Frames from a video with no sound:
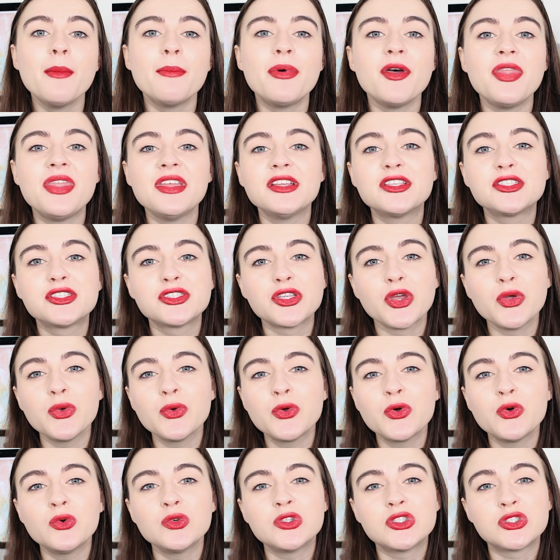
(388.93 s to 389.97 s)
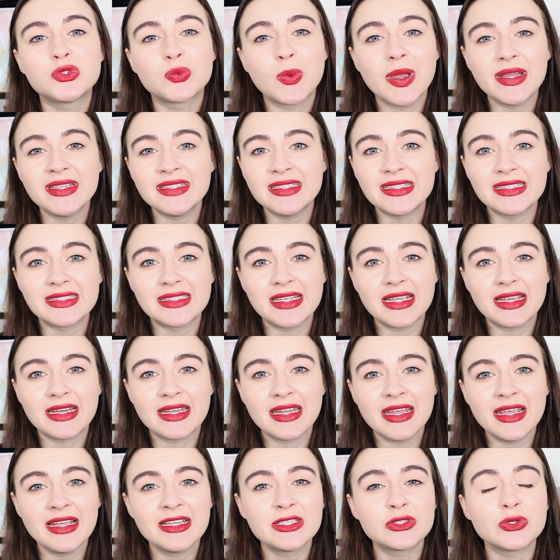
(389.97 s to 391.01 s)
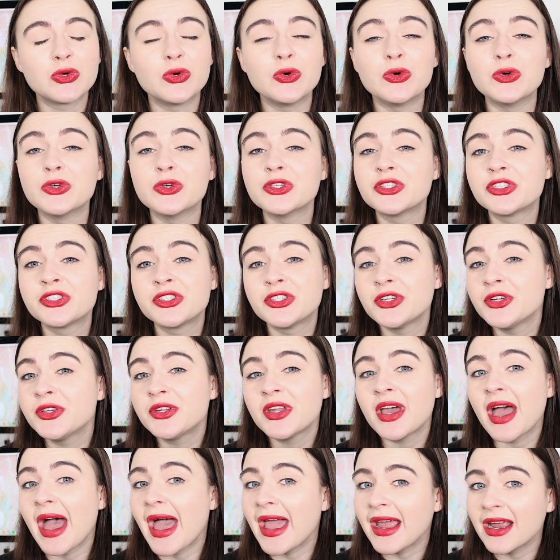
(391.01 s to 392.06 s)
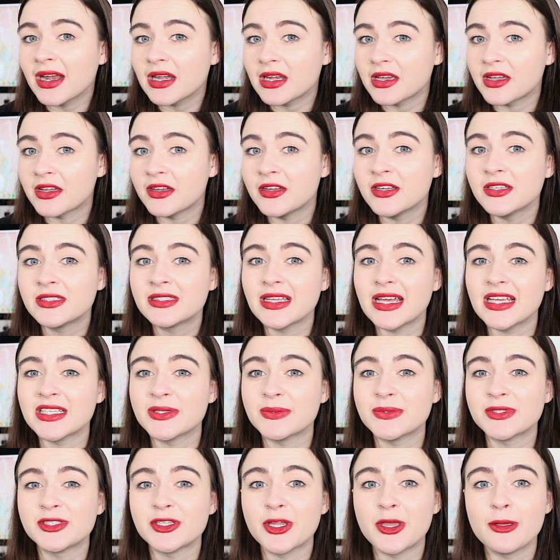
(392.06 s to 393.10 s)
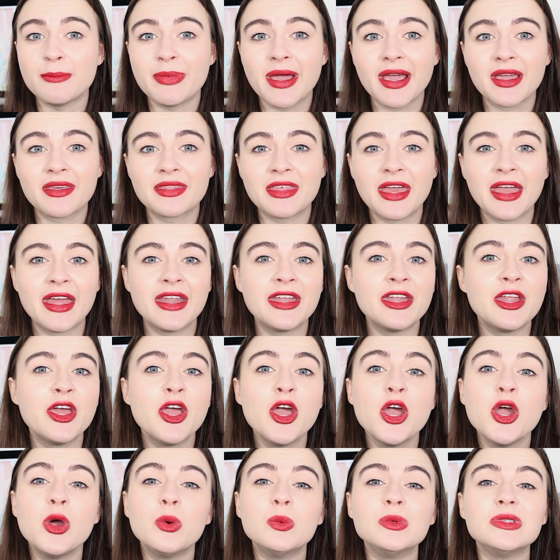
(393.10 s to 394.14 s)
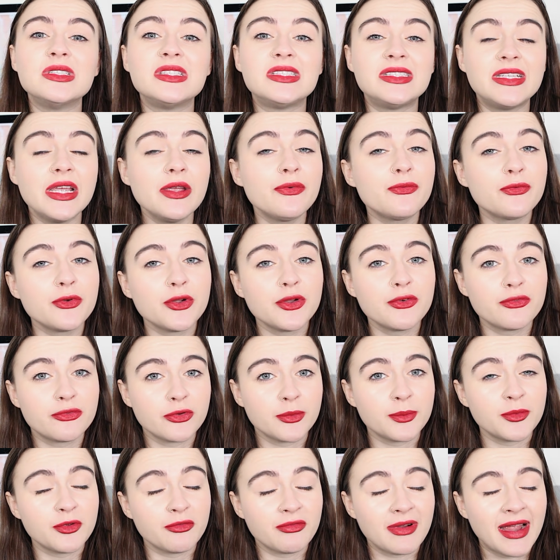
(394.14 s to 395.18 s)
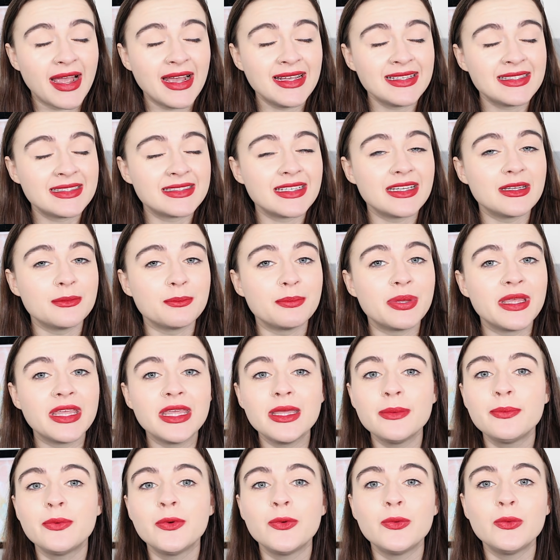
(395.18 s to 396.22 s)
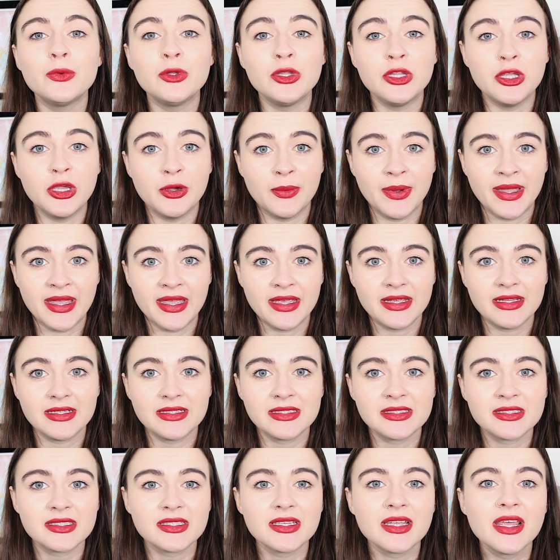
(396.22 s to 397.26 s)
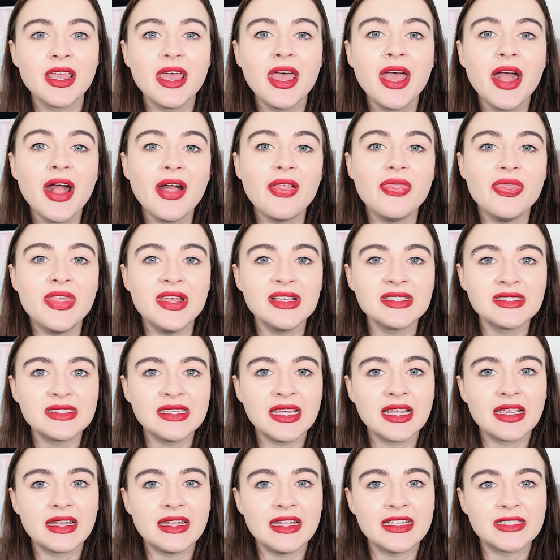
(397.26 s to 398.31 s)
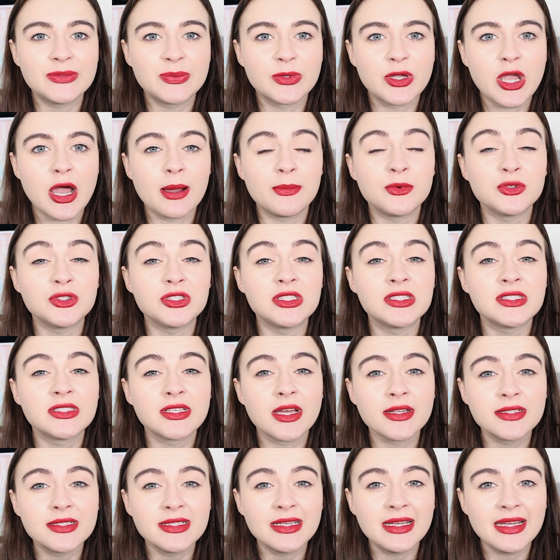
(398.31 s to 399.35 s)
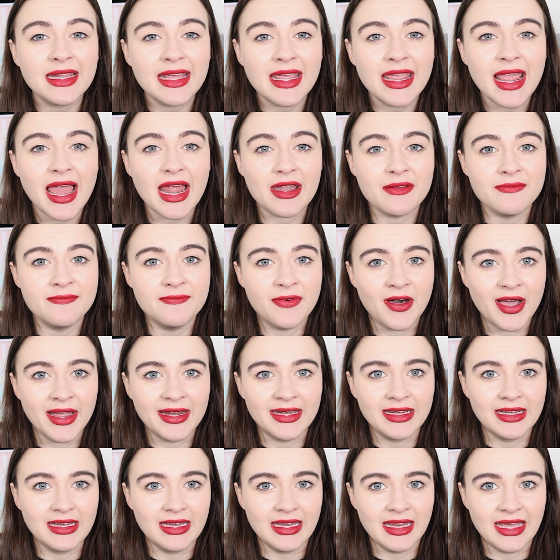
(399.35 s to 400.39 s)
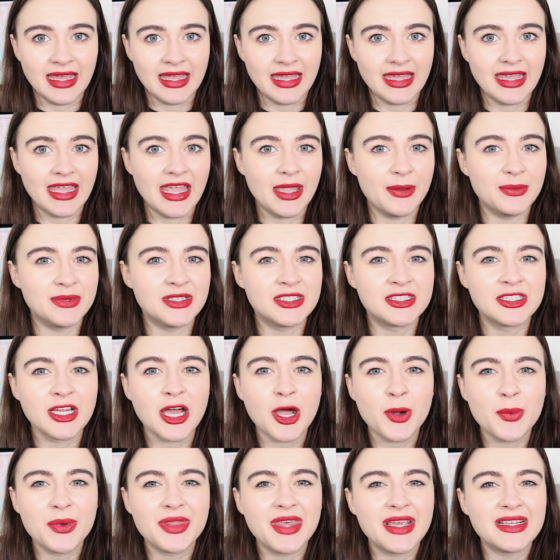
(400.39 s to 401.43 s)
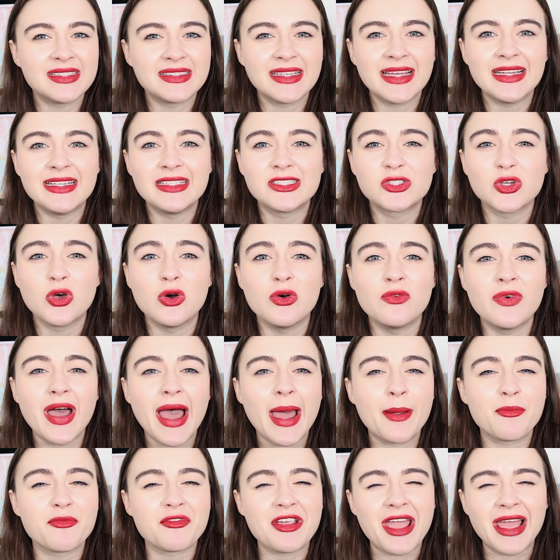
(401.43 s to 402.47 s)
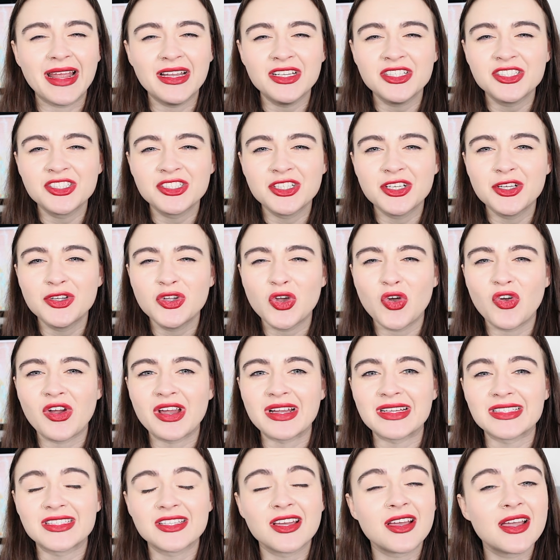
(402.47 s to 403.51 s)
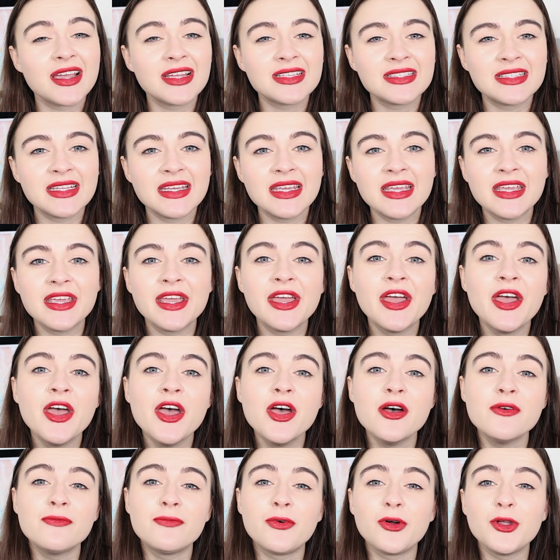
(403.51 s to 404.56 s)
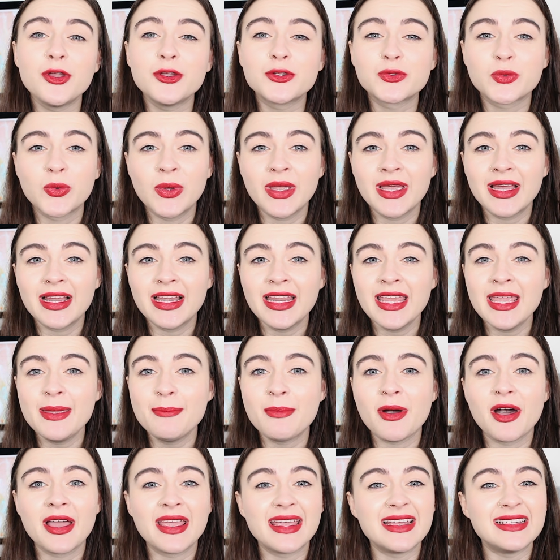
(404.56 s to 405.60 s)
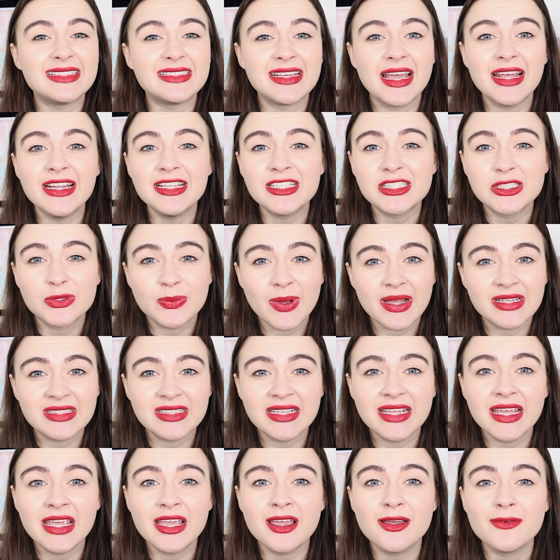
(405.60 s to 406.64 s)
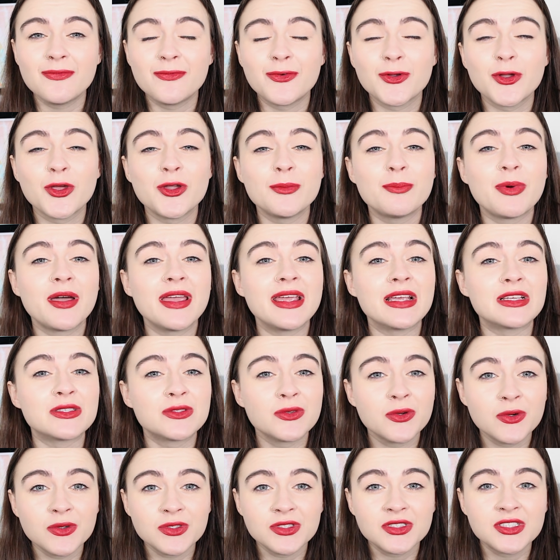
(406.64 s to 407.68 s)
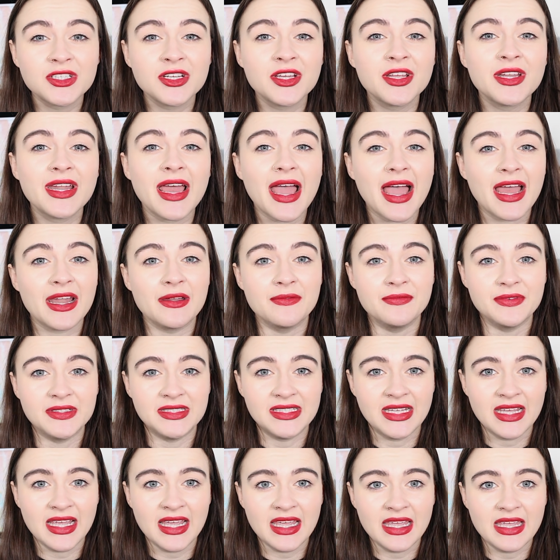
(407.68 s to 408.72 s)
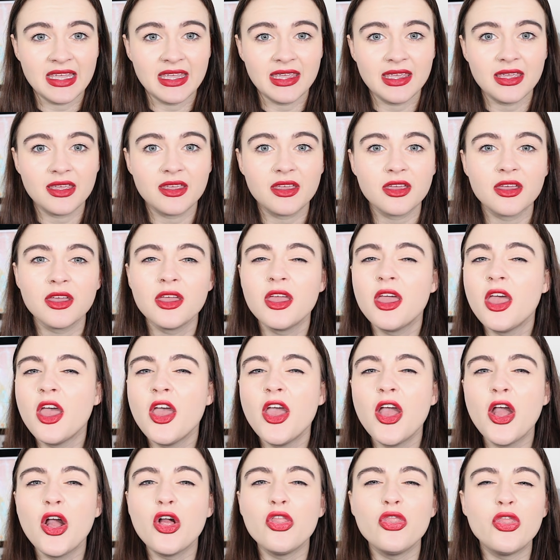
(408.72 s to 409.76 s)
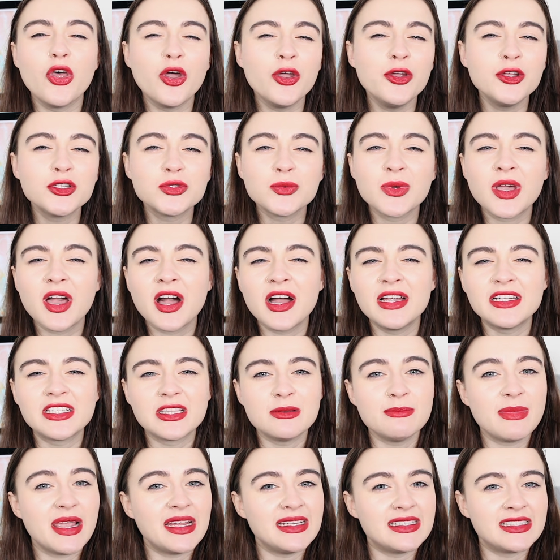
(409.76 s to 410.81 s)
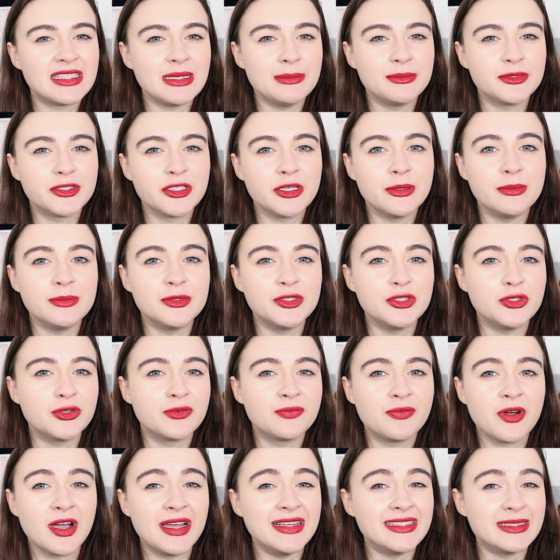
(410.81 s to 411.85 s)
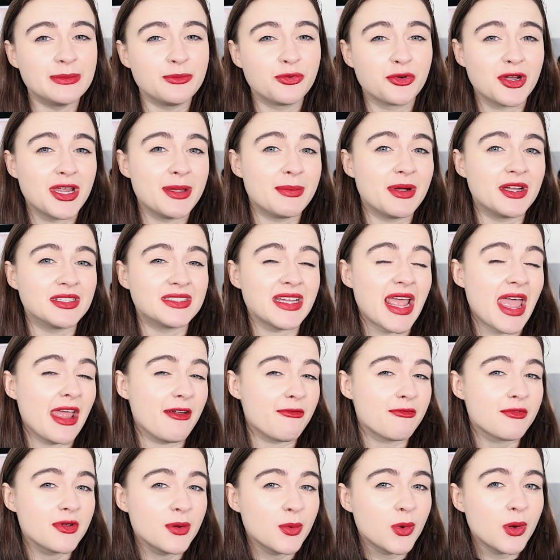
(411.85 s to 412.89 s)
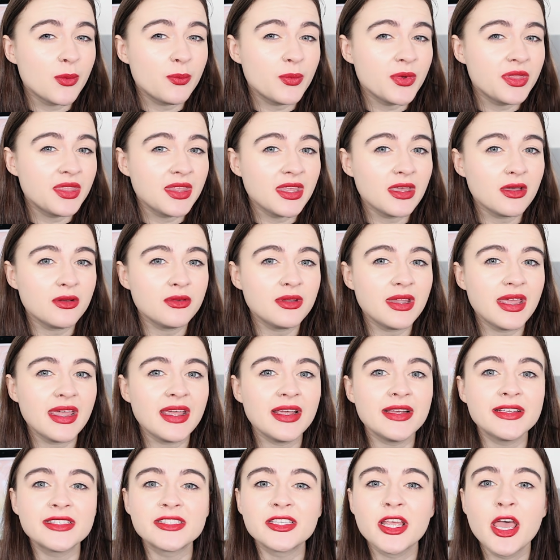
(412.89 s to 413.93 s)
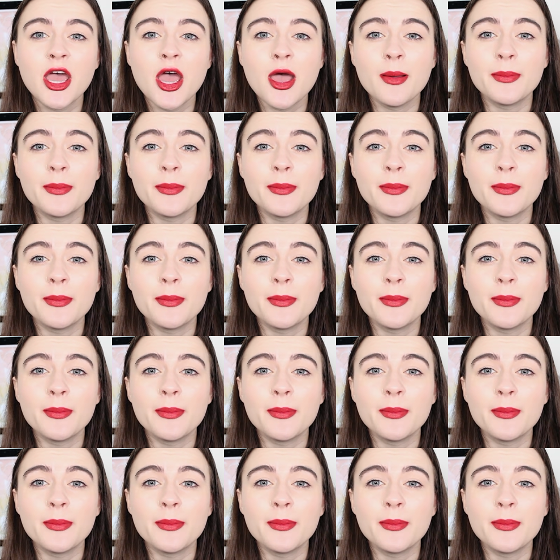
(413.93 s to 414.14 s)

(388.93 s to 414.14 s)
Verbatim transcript: But this so-called sweating sickness, or sudor anglicus as it was known back then, was different from the rest and people knew it. This sickness would come on suddenly and violently. It would start with a sense of apprehension or anxiety, followed quickly by intense sweating, followed by exhaustion and fatigue. Those were kind of the main symptoms you'd find in pretty much everyone with the illness.